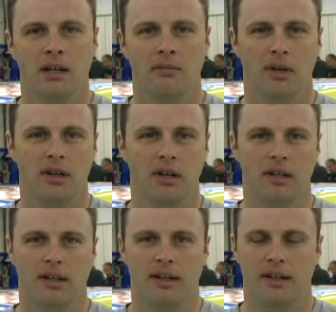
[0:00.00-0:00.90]

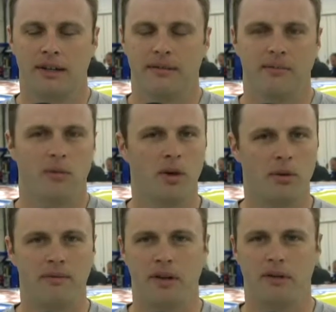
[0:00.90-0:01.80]
But one
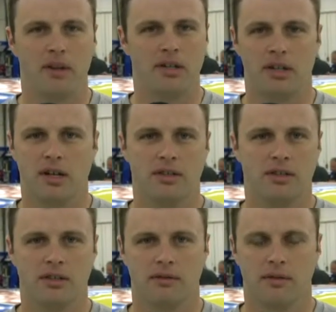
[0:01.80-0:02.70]
of my favorite racetracks,
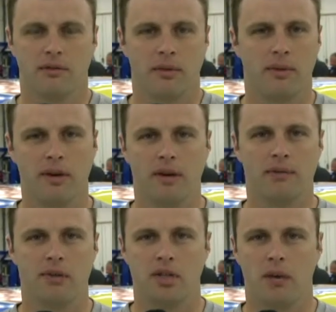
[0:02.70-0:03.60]
just from the very
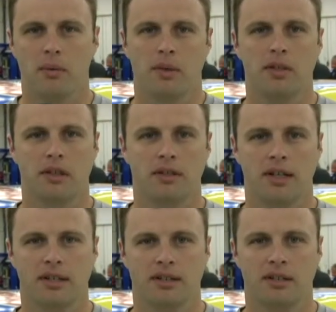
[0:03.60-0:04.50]
first time I went there and
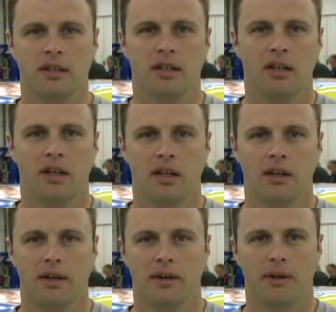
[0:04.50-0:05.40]
tested,
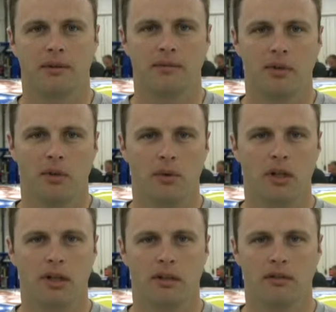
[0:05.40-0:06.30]

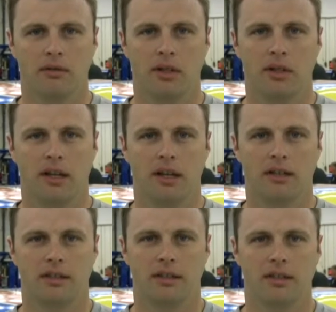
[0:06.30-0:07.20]
really
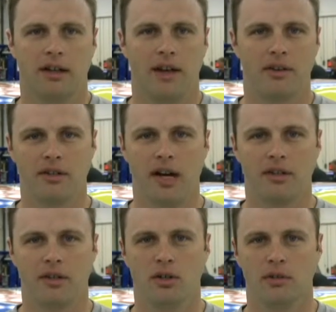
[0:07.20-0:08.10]
liked how the
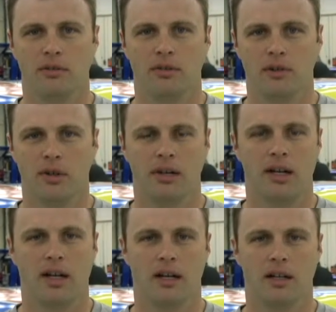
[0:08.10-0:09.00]
track drove. You really
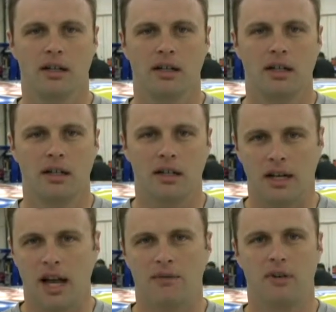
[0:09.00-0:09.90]
gotta
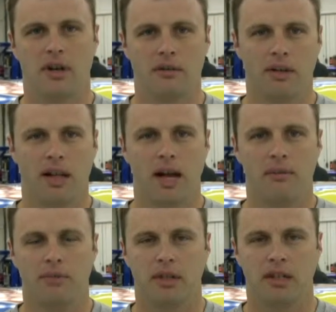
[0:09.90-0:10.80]
get after it every
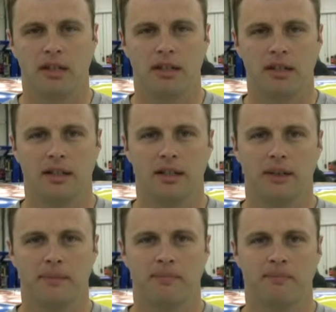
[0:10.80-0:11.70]
lap, and
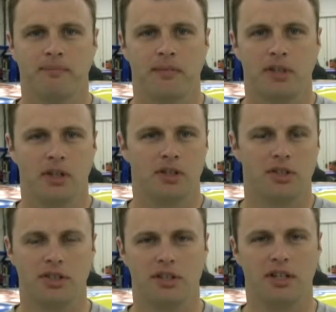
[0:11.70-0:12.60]

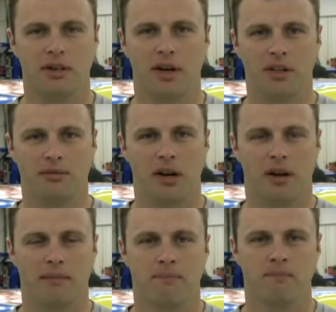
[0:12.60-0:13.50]
it's just a neat racetrack.